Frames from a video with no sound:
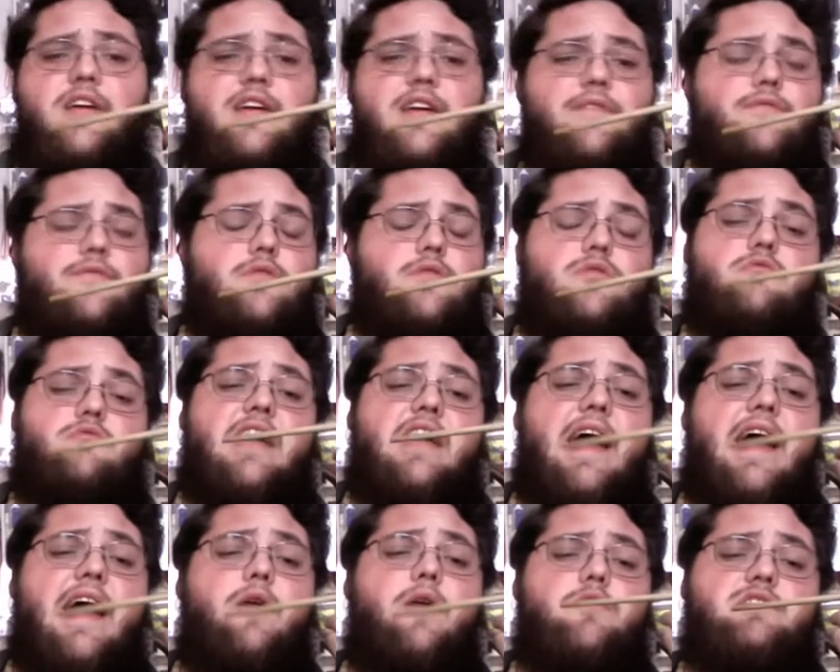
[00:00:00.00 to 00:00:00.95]
it for 3
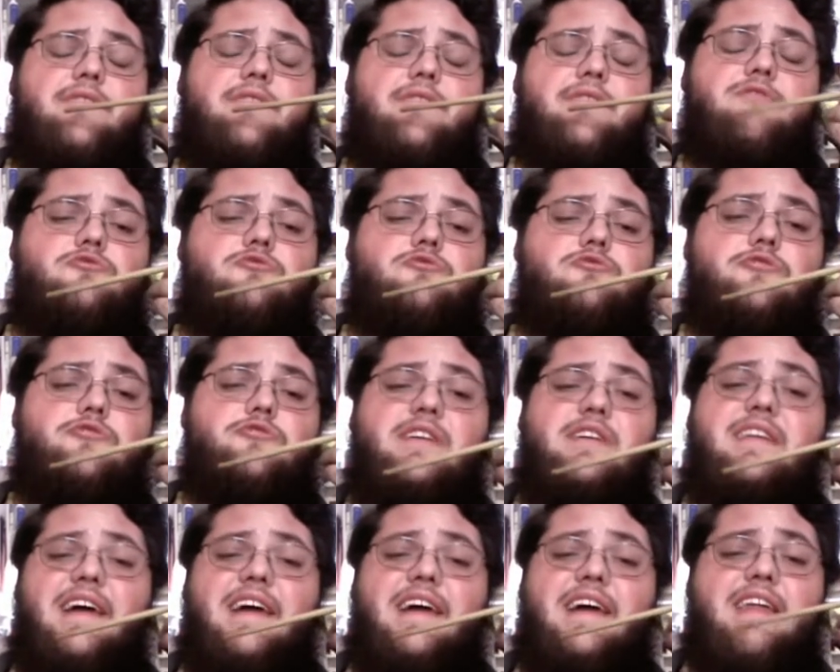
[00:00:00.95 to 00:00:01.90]
hours, having to
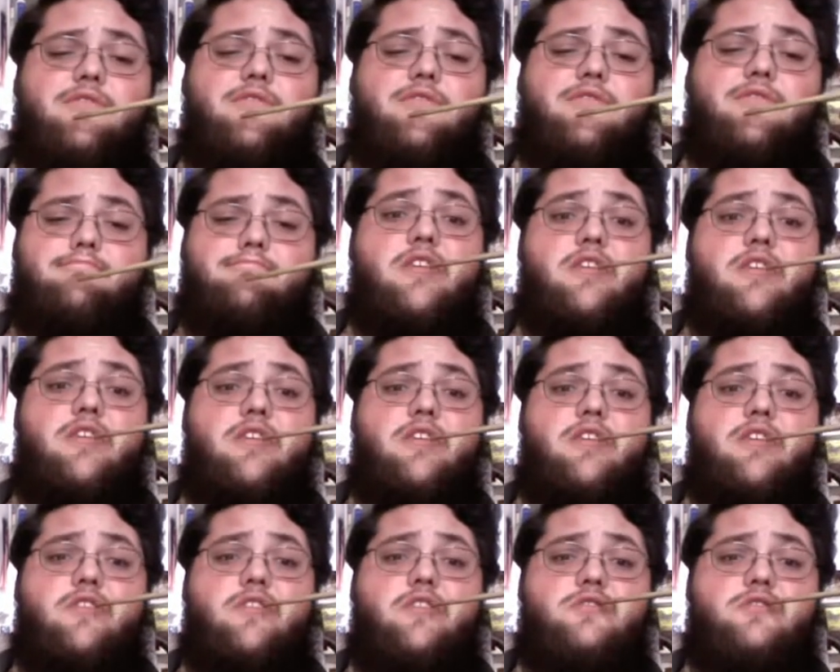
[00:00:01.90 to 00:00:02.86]
relight every
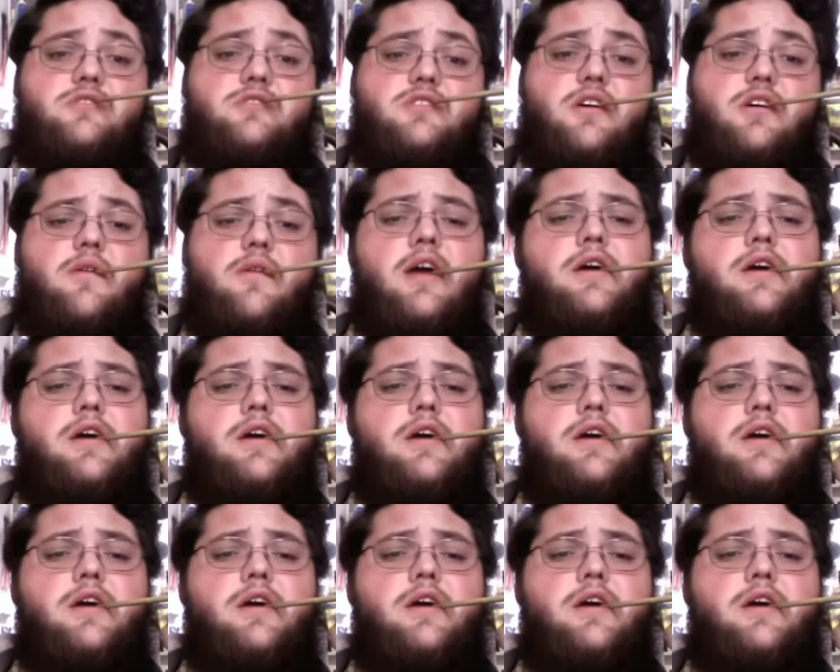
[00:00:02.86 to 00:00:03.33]
minute or so.